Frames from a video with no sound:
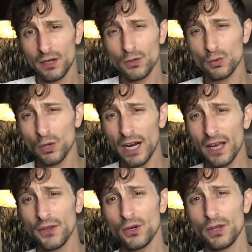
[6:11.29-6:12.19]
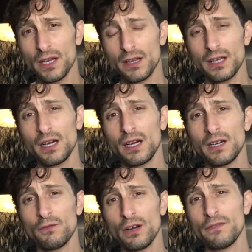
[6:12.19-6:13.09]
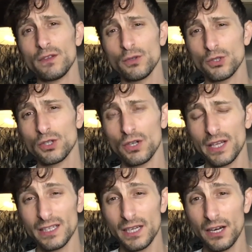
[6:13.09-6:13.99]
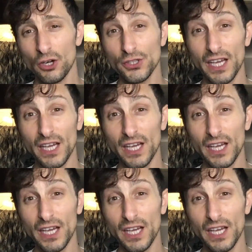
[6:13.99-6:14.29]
rather than the kind of revolution that tears